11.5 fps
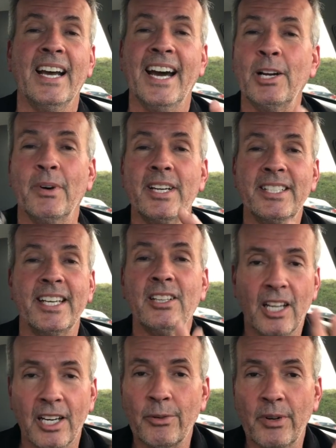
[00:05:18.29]
I don't want to take
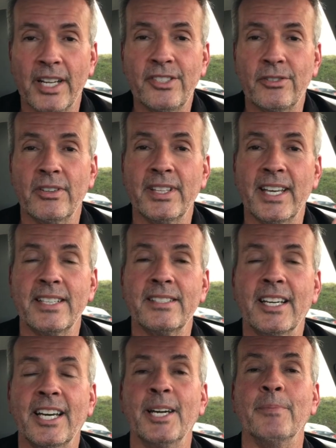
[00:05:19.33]
long rides during that
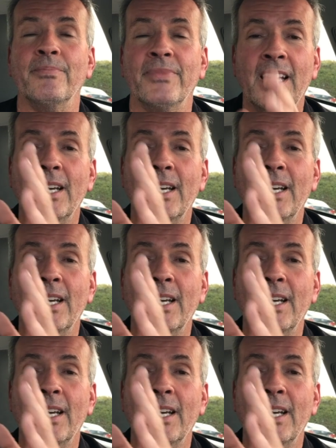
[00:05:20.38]
time.